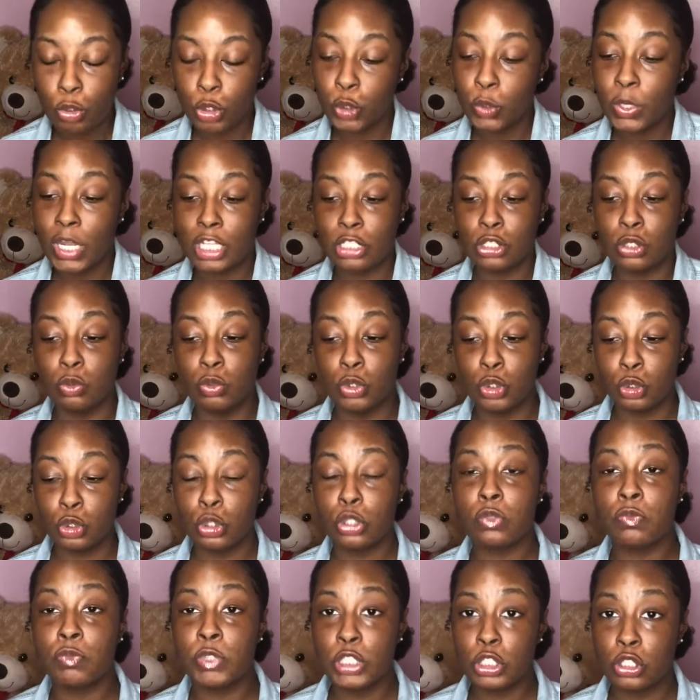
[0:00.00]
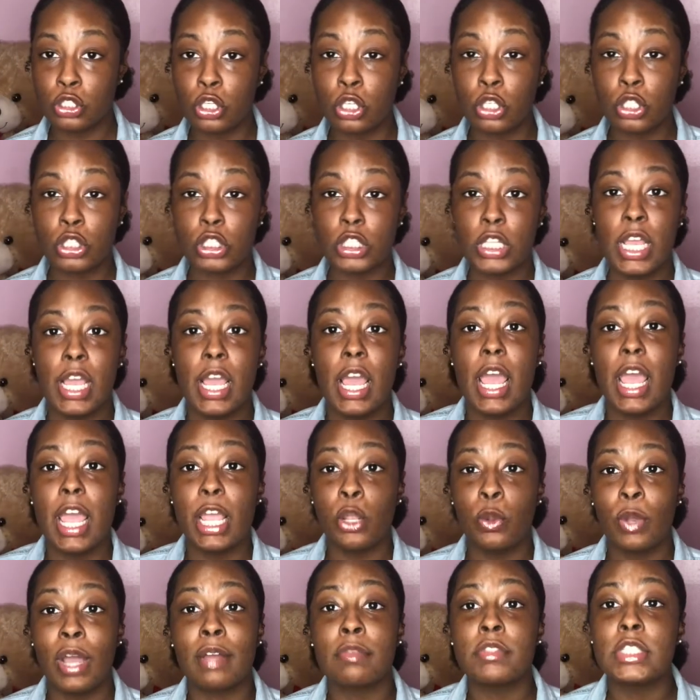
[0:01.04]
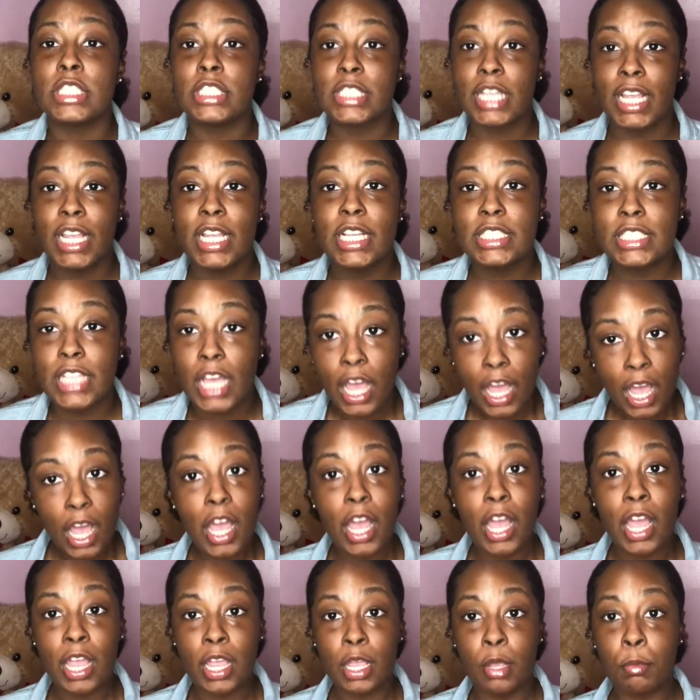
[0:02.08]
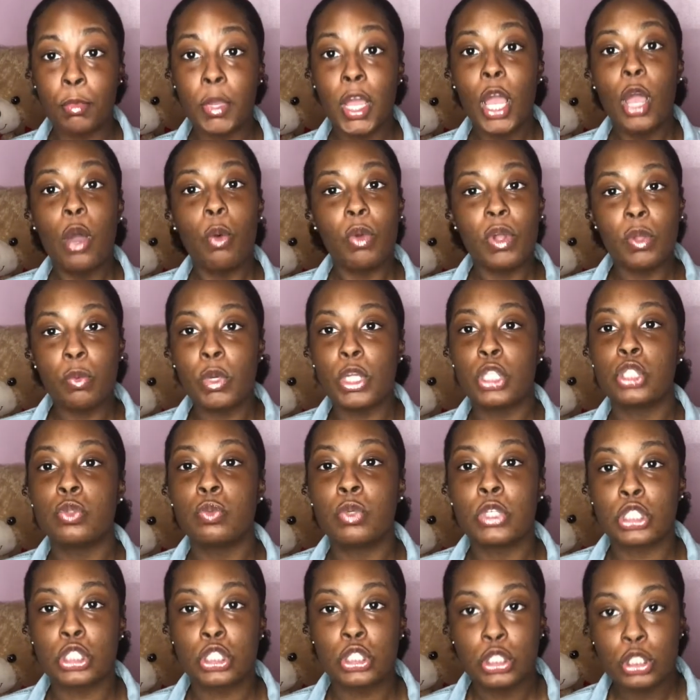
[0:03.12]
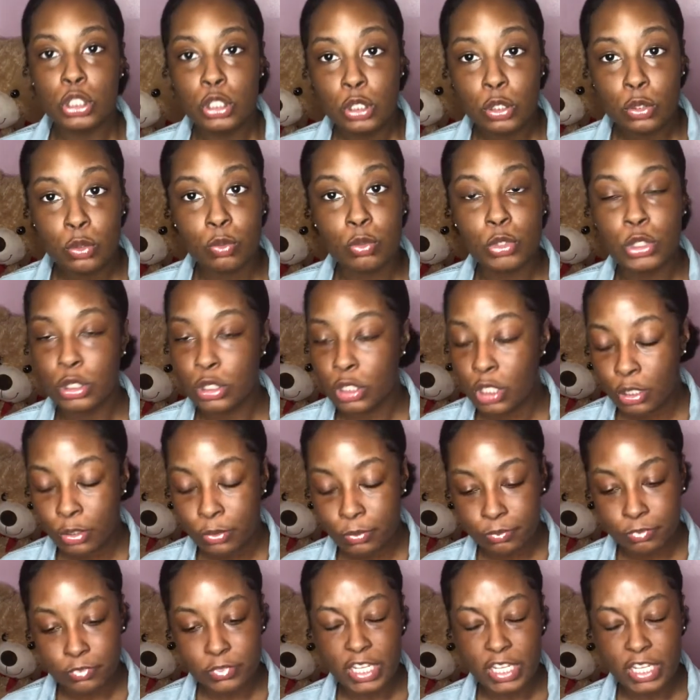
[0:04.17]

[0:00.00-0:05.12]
You got to do your research, and you have to take time with what you want to do, you know.